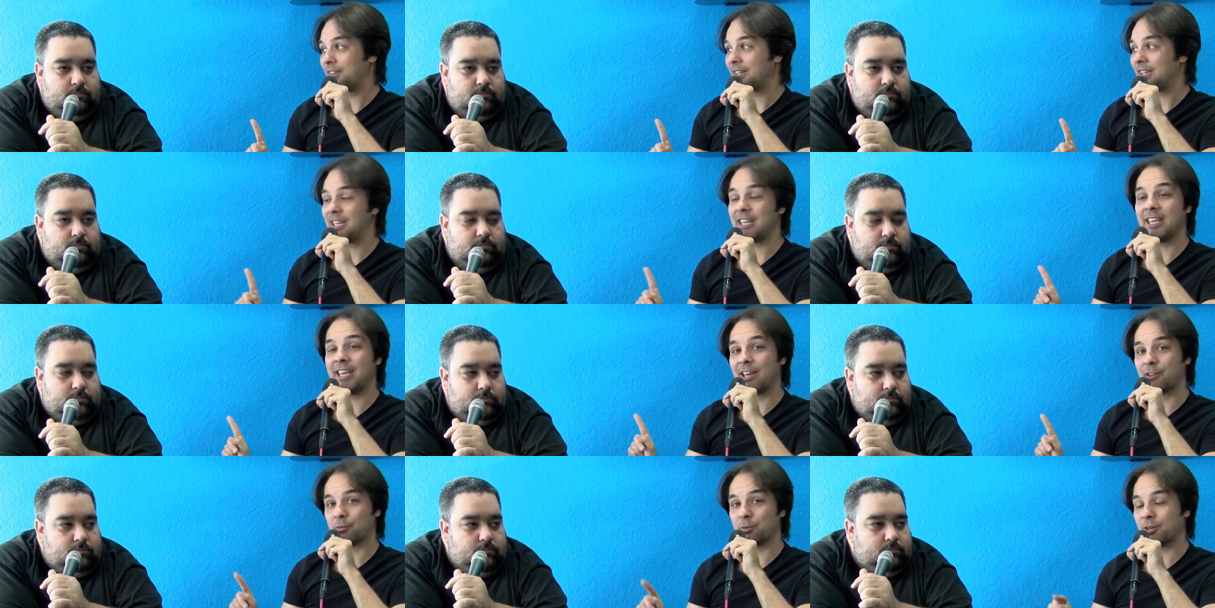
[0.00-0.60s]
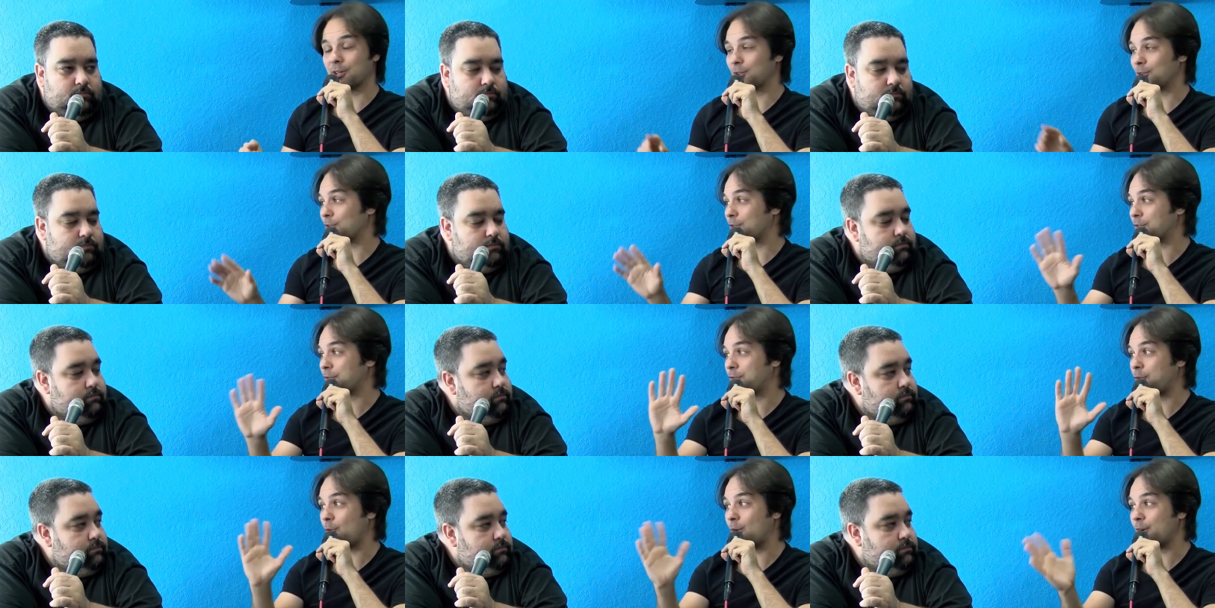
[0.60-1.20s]
Speaker 1: He has one of those
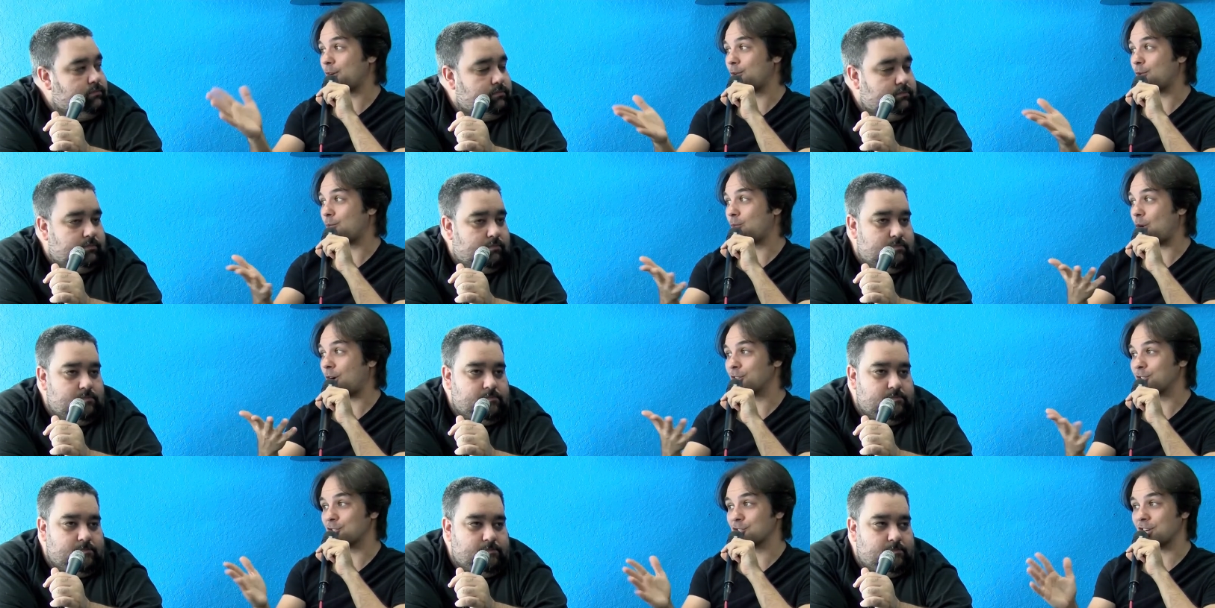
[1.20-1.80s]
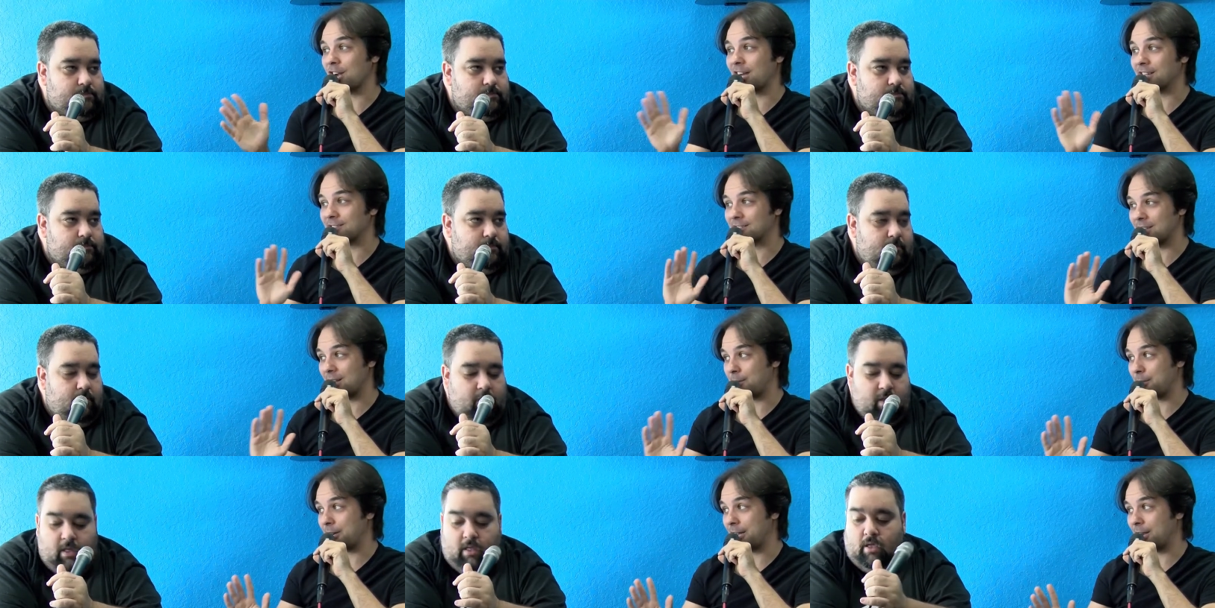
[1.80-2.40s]
foil one shots
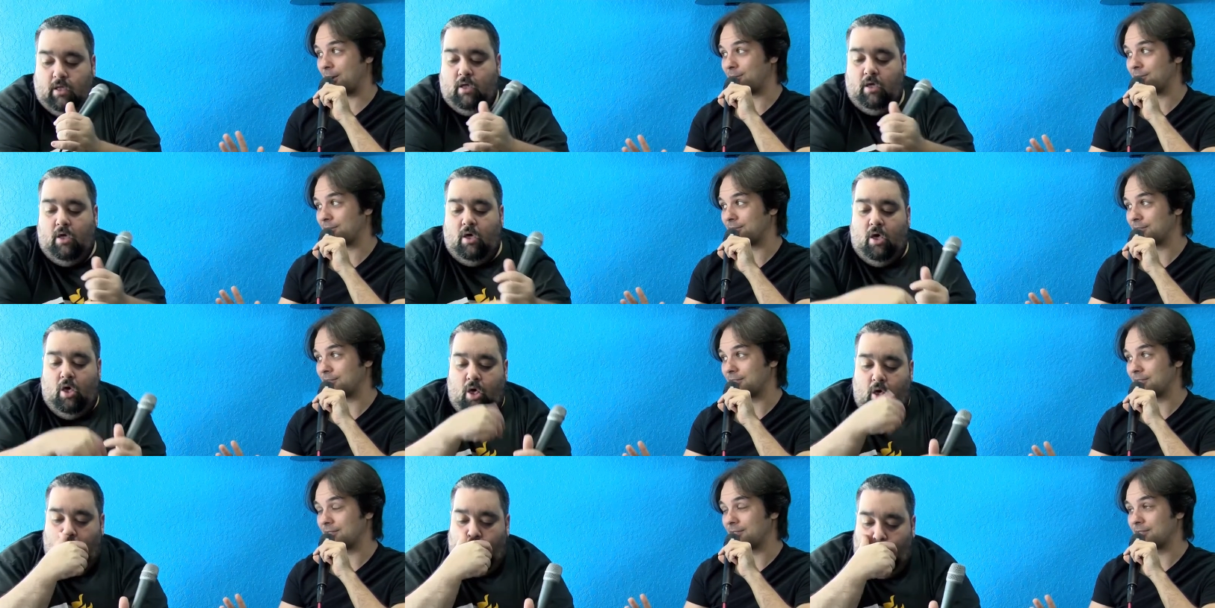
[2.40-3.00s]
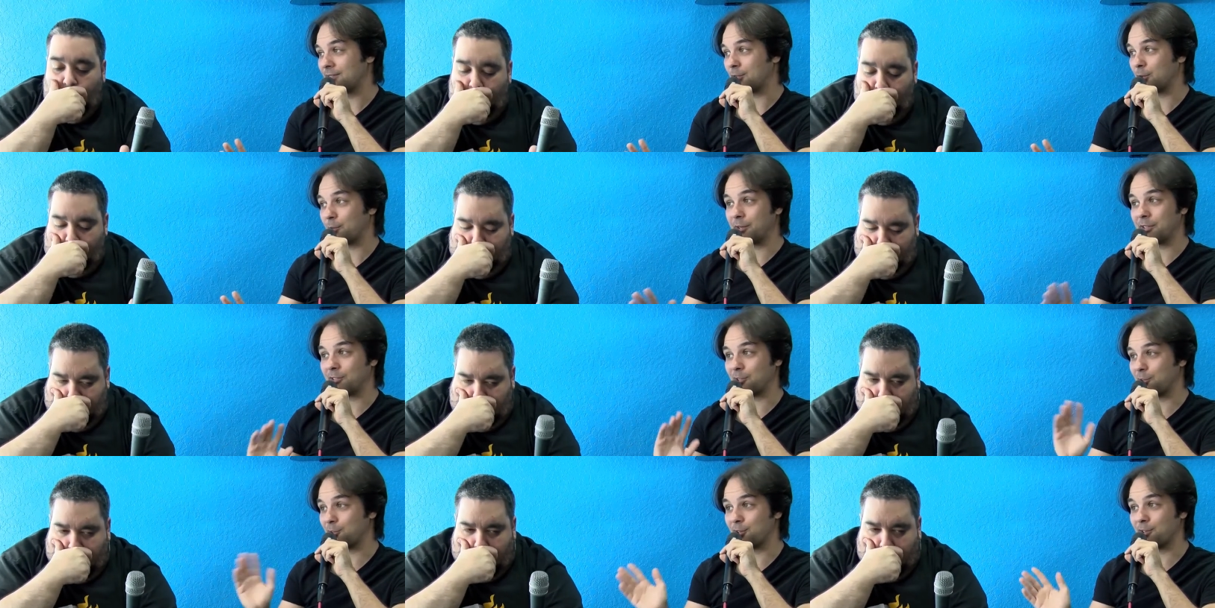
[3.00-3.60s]
coming out, The
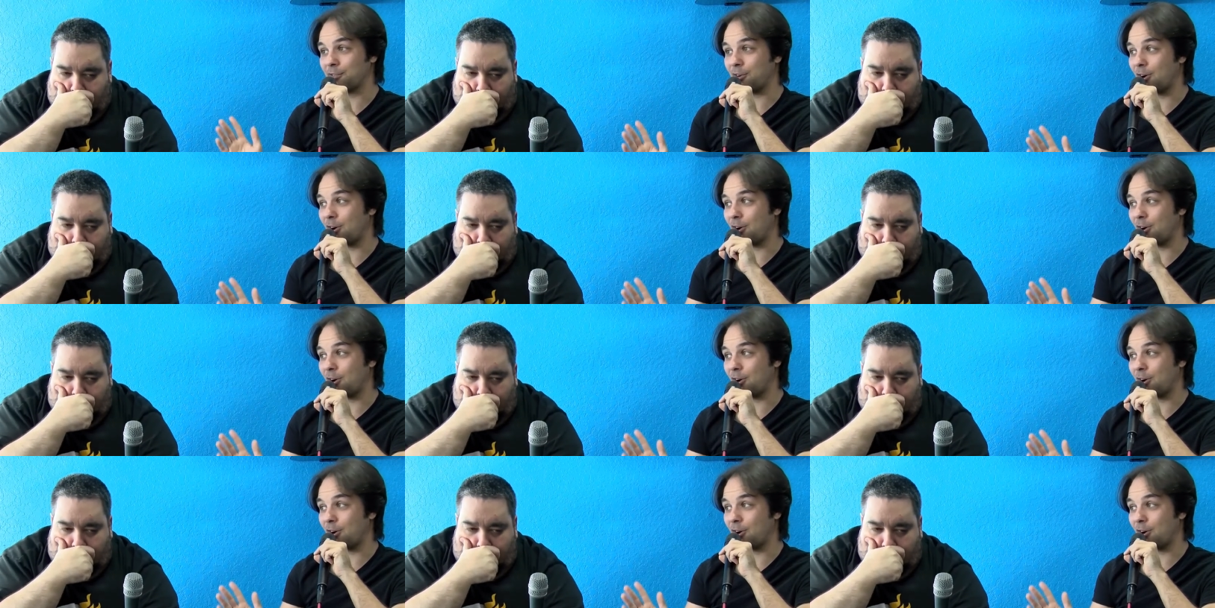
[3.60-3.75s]
Return of